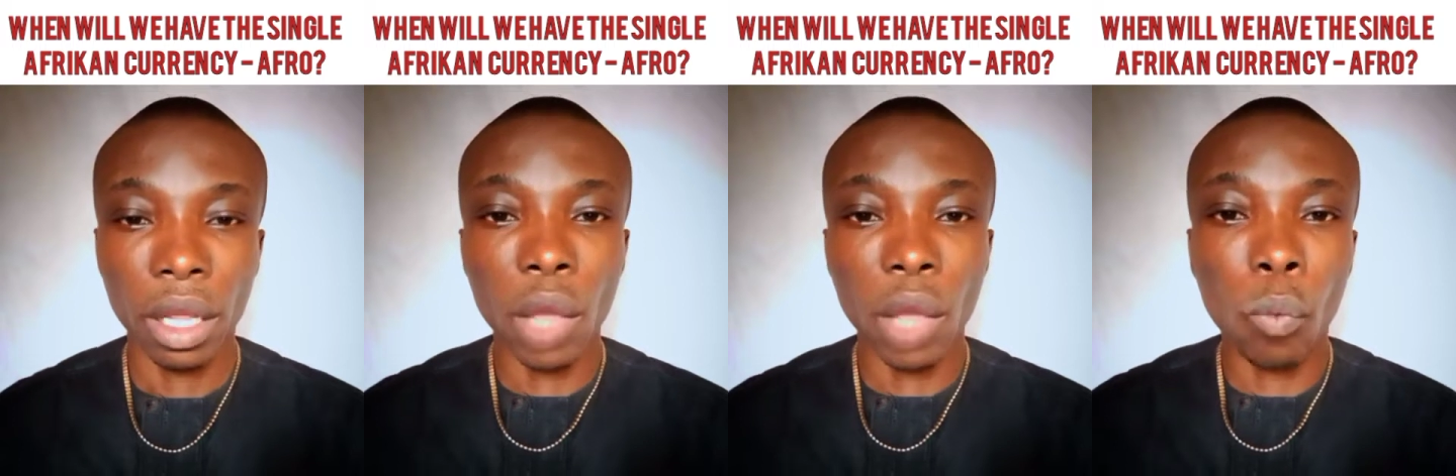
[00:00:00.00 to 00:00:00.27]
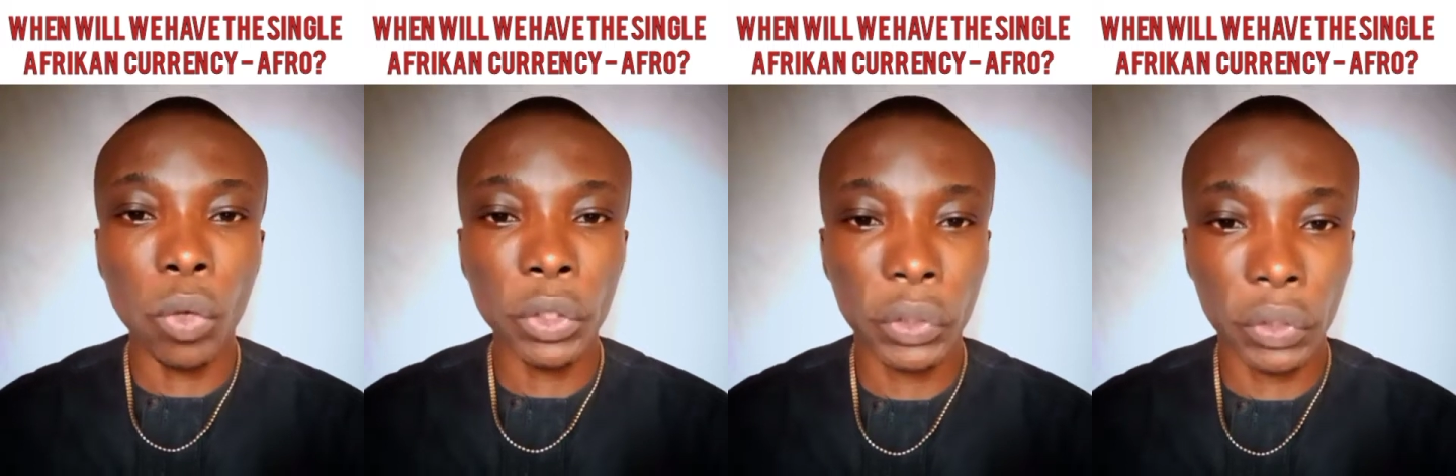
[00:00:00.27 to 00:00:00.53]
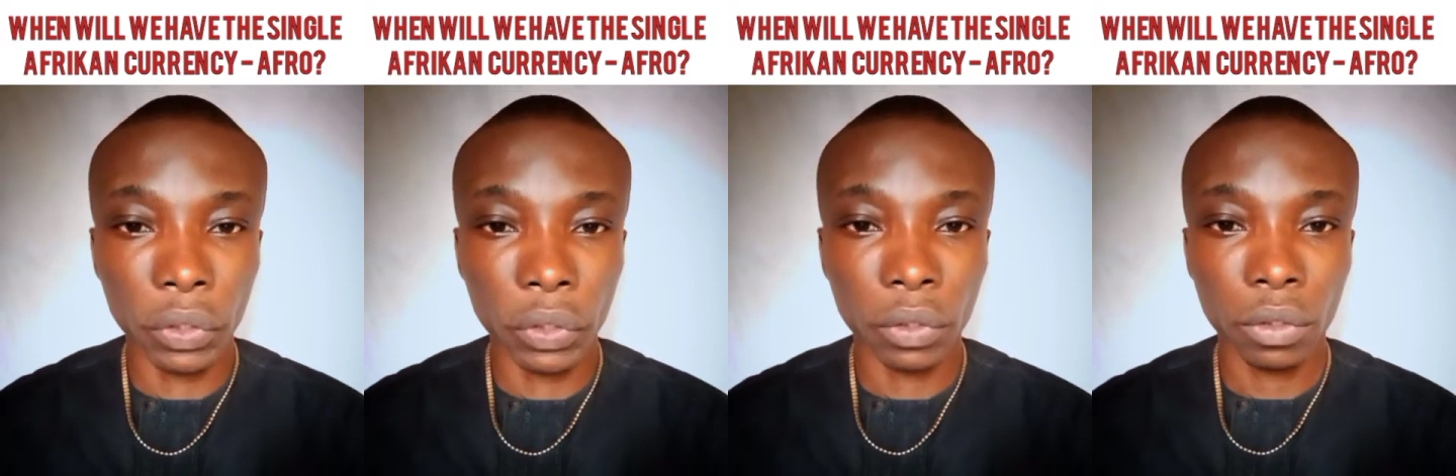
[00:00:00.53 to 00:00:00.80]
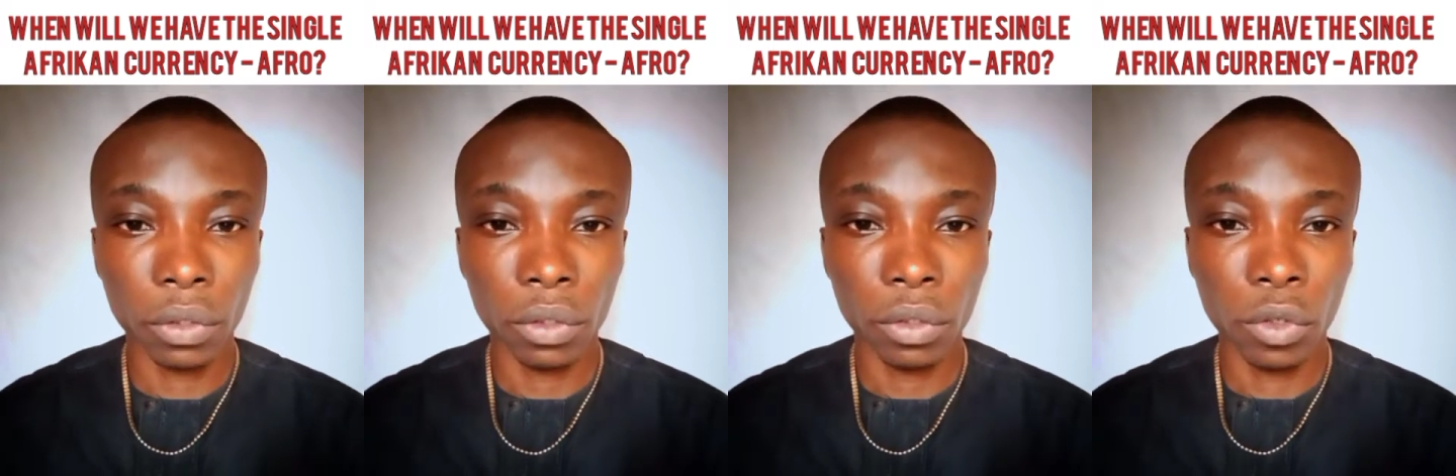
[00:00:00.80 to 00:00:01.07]
A question
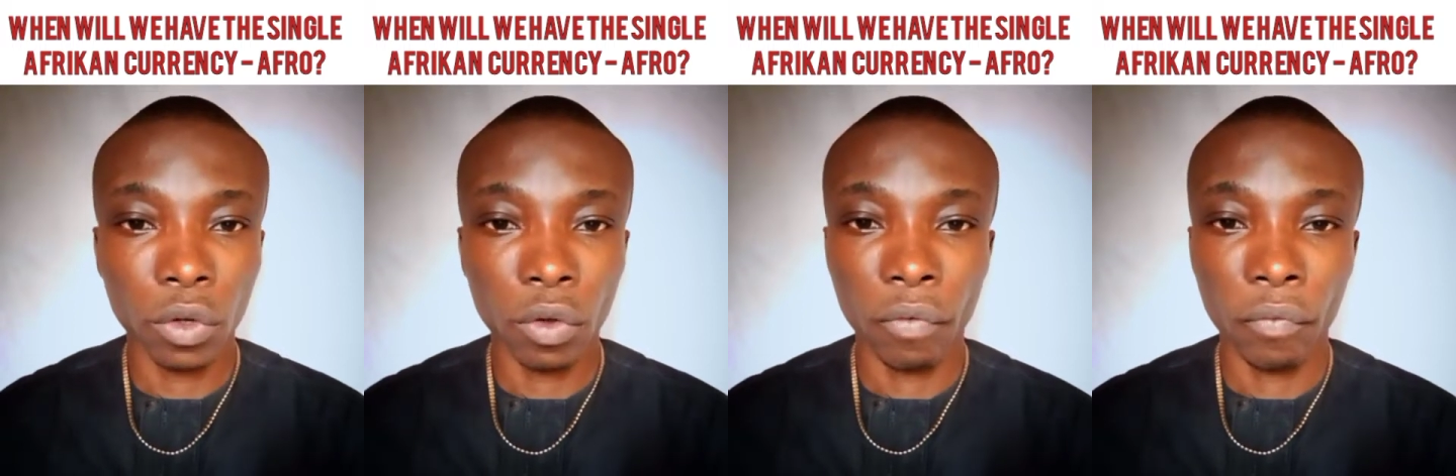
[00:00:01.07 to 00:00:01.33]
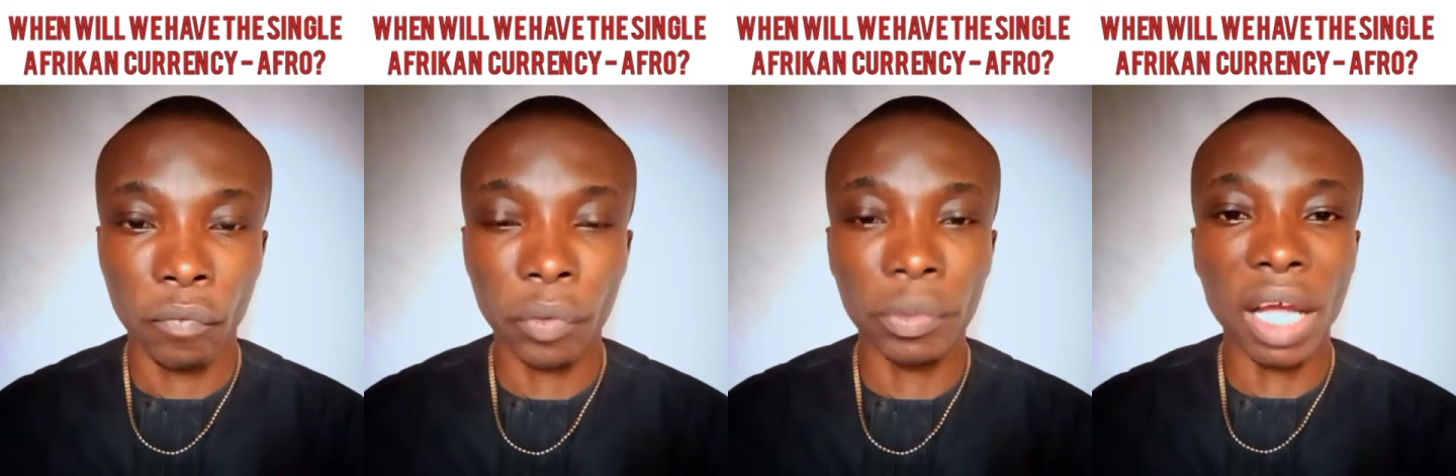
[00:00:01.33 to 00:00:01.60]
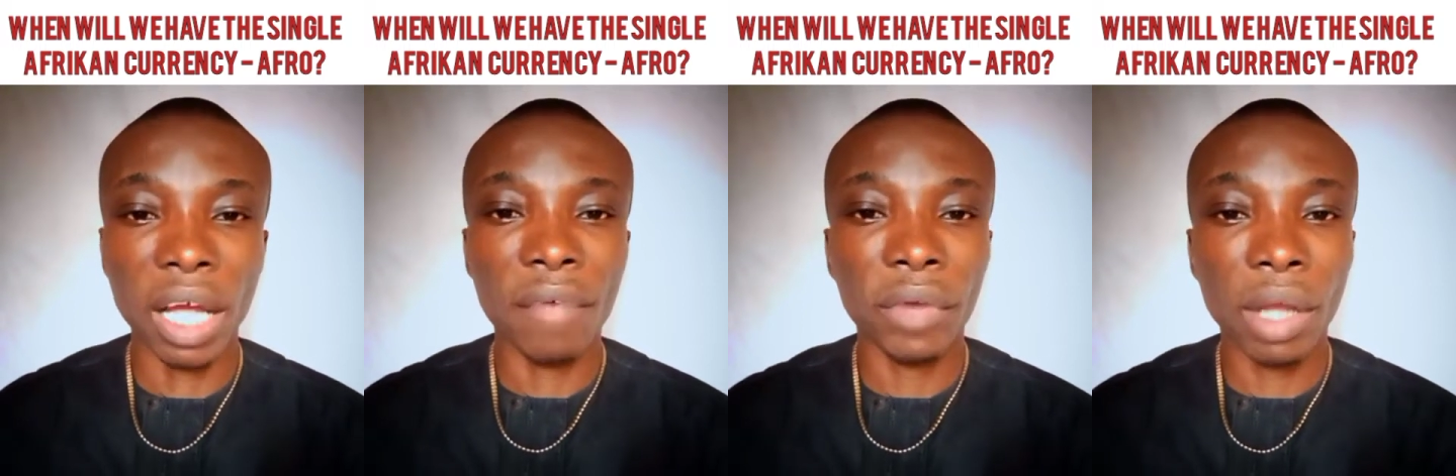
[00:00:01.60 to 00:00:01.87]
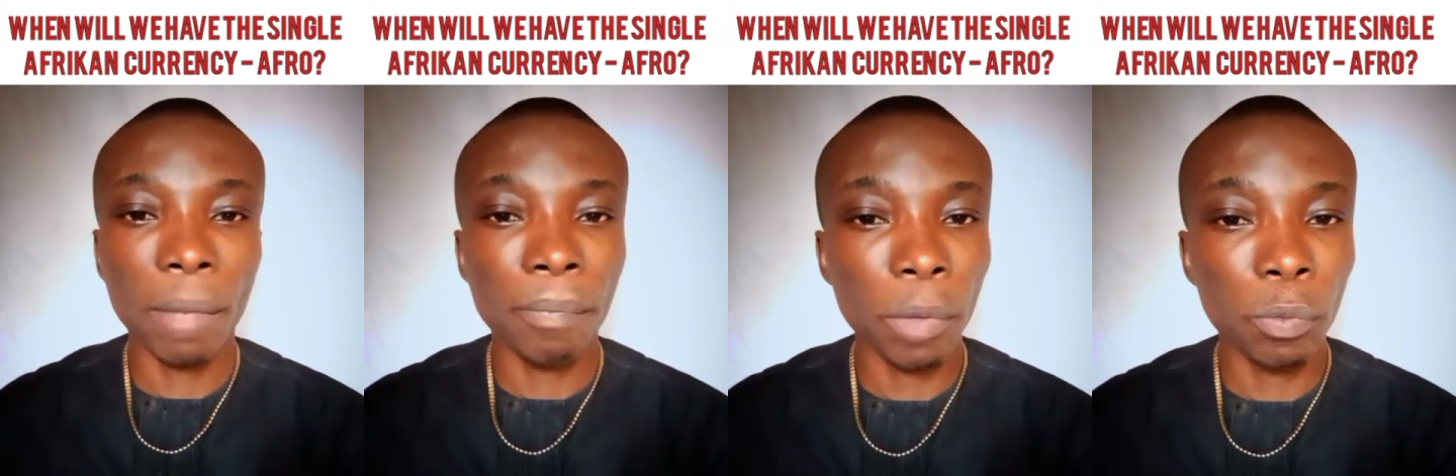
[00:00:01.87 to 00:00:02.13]
from the
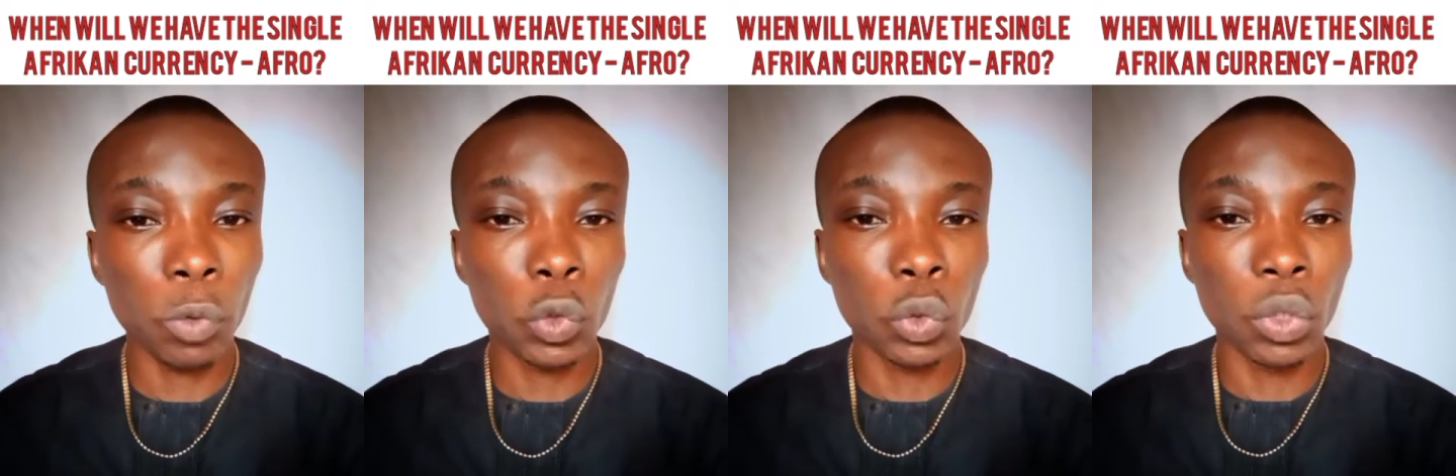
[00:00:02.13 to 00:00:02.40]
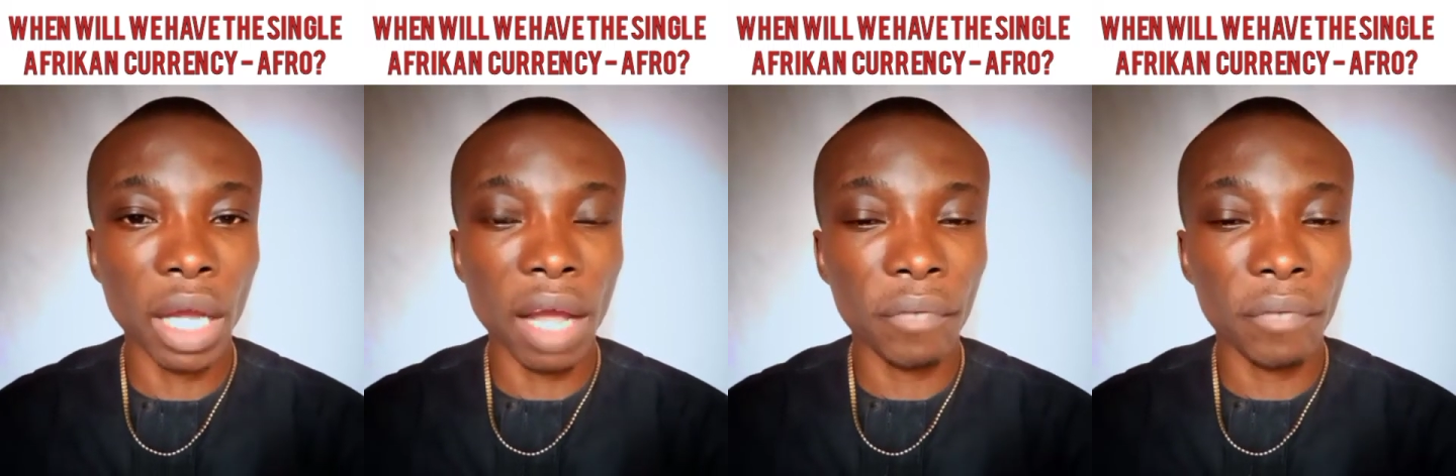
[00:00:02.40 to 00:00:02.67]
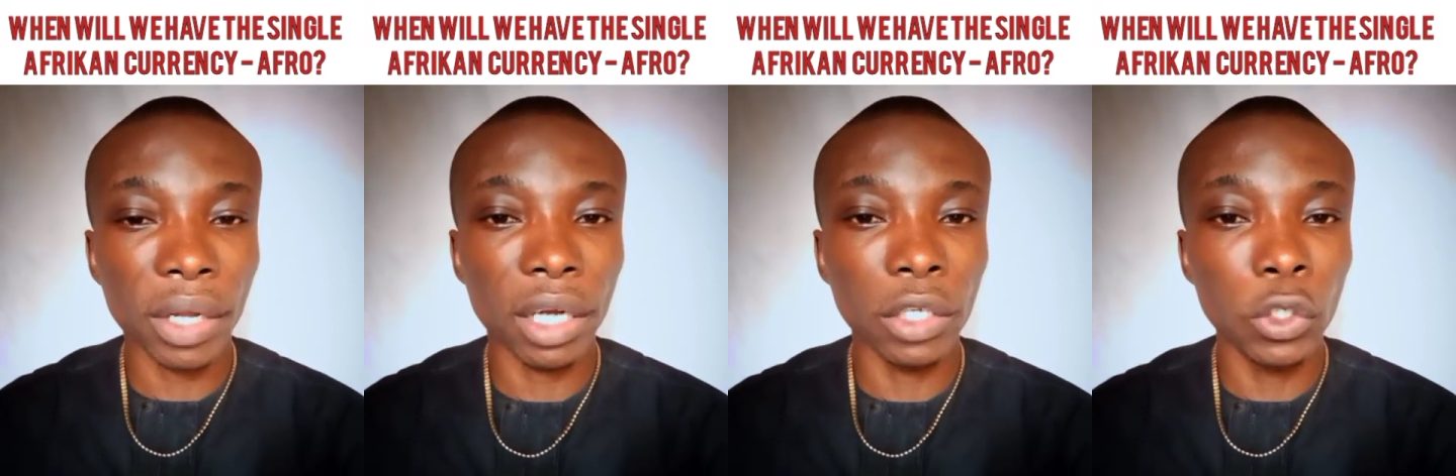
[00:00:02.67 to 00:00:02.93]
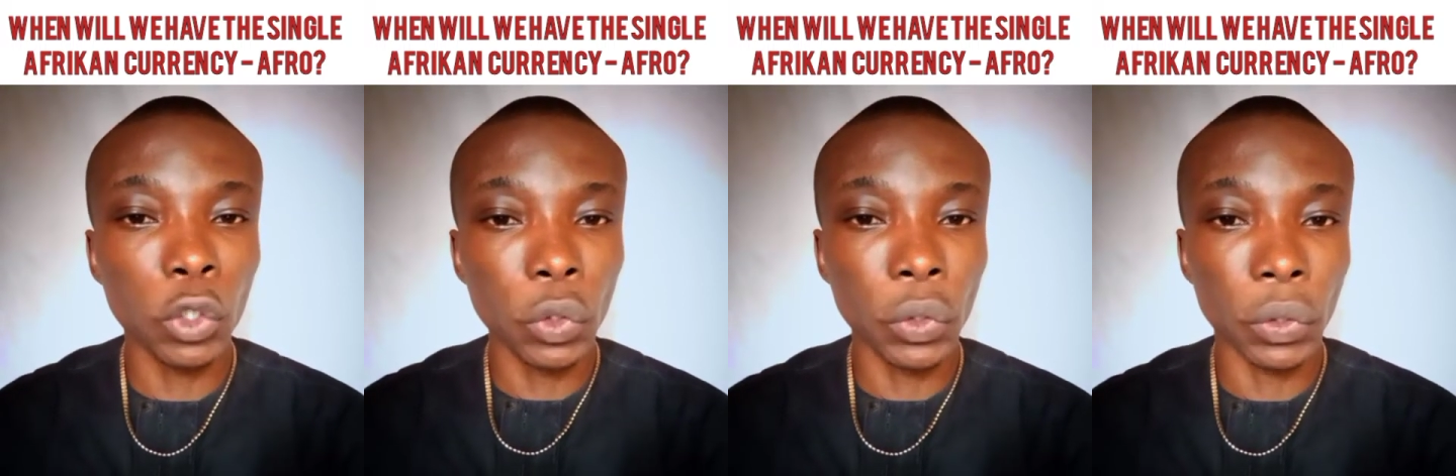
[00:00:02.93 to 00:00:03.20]
African people to the
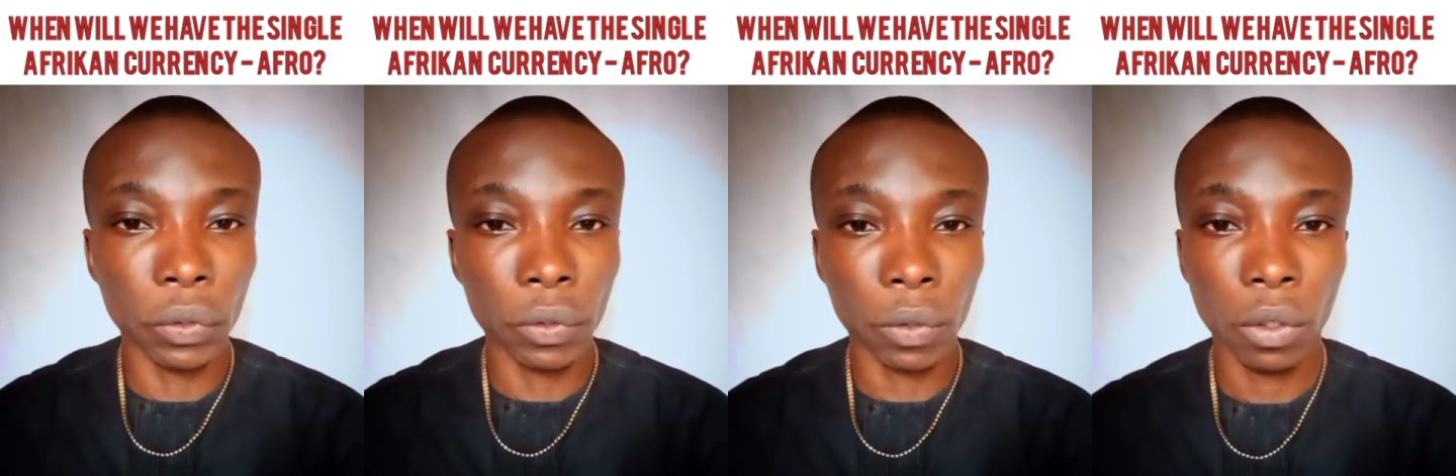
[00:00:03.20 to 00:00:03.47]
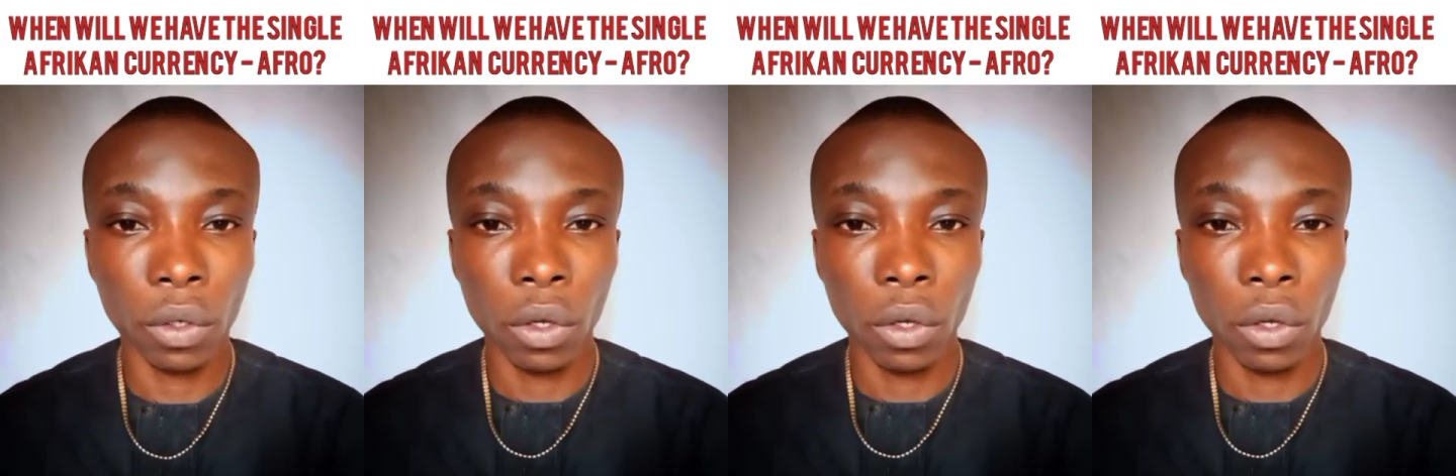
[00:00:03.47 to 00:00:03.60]
African Union.